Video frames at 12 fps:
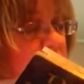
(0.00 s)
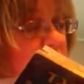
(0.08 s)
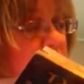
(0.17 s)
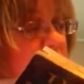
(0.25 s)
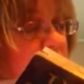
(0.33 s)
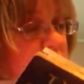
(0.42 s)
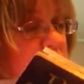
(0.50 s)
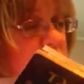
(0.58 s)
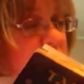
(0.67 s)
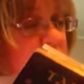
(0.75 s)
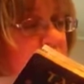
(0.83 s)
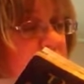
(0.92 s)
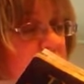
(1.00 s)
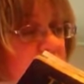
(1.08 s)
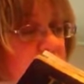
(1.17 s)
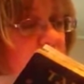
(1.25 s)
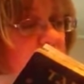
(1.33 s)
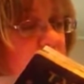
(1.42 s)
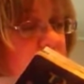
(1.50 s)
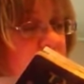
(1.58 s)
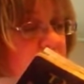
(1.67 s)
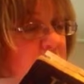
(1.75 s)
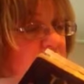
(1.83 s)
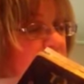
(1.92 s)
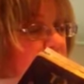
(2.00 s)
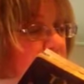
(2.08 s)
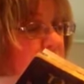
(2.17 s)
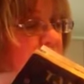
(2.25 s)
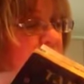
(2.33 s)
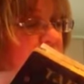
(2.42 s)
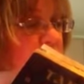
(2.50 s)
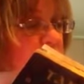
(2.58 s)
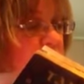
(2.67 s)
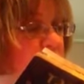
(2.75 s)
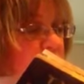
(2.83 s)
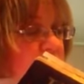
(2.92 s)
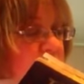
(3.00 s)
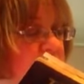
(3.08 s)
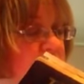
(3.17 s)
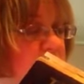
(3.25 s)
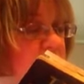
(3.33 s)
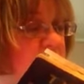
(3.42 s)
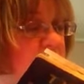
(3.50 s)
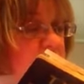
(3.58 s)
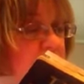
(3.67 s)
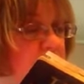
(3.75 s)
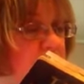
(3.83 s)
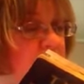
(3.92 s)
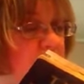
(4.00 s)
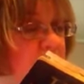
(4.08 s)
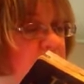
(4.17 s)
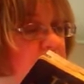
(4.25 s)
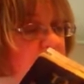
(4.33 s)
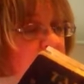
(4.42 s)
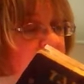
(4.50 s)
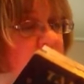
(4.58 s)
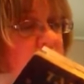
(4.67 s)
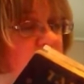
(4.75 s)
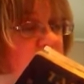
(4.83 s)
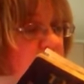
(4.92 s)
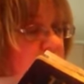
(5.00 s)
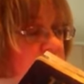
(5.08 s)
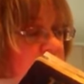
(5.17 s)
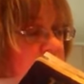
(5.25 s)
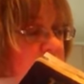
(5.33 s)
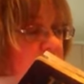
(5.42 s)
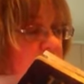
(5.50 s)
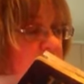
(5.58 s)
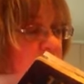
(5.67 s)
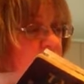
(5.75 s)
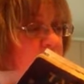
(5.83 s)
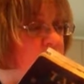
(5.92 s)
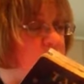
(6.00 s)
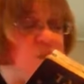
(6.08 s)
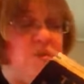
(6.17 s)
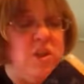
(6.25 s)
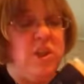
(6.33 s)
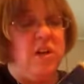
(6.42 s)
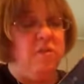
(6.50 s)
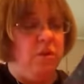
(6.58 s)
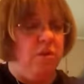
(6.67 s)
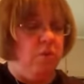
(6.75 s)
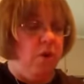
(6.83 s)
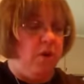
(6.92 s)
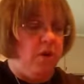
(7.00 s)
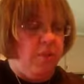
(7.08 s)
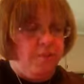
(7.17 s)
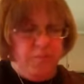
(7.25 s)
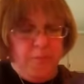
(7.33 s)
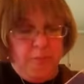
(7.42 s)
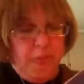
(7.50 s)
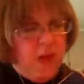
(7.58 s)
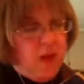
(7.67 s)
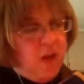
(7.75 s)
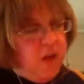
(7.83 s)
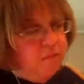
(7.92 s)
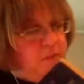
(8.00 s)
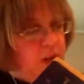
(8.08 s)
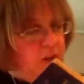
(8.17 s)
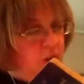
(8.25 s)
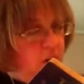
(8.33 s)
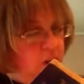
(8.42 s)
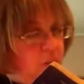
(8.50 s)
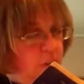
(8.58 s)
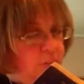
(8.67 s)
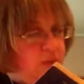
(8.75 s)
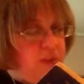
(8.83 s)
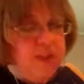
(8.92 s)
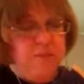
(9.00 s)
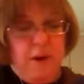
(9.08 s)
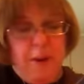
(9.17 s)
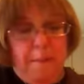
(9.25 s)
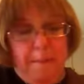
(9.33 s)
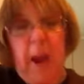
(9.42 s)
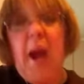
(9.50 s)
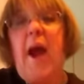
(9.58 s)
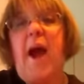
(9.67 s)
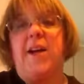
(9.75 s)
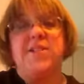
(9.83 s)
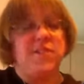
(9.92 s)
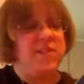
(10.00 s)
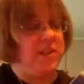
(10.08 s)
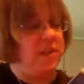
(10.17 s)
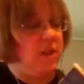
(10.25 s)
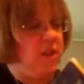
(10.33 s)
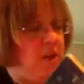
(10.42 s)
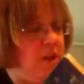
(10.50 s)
can relate to someone who is out of work, but who has a lot of ideas and needs some backing. This card can also indicate travel associated with work. That card represents my past.